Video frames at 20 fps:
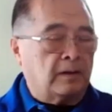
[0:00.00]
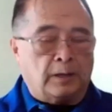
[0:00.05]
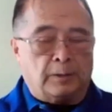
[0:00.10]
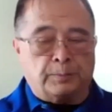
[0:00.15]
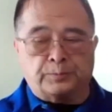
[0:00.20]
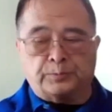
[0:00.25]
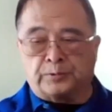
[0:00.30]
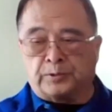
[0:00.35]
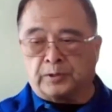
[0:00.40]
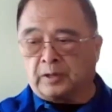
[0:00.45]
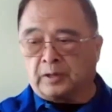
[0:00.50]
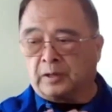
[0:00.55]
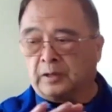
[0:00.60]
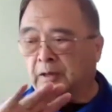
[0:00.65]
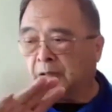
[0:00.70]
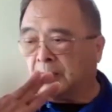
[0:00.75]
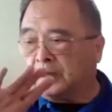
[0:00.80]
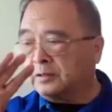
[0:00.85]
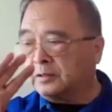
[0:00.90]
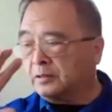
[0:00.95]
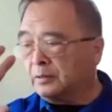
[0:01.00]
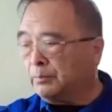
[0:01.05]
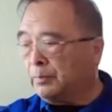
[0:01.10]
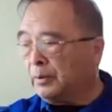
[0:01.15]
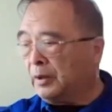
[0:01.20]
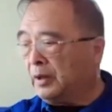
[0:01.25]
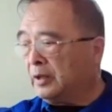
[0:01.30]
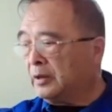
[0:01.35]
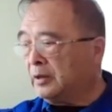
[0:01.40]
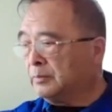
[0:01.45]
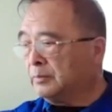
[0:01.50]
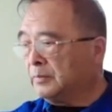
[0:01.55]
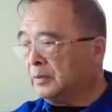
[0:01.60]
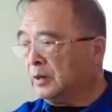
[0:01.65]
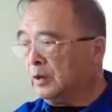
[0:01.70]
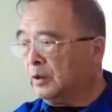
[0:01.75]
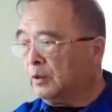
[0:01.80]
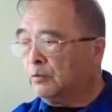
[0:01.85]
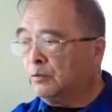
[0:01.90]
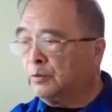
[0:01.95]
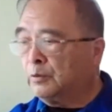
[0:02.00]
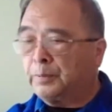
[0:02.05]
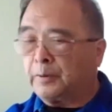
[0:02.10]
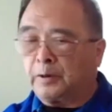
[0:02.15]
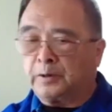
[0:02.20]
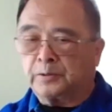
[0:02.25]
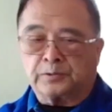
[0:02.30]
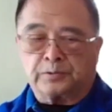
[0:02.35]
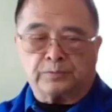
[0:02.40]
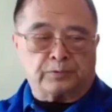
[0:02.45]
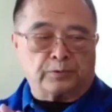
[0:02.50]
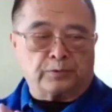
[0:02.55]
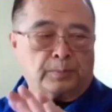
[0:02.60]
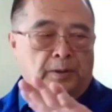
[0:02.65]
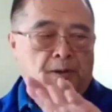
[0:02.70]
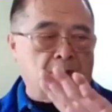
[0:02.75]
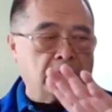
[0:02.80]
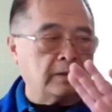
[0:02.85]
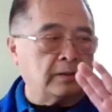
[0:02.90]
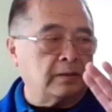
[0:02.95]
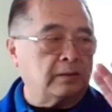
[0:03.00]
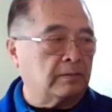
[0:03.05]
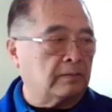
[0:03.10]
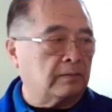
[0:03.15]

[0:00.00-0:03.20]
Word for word: helps to connect the bottom and lower parts of your body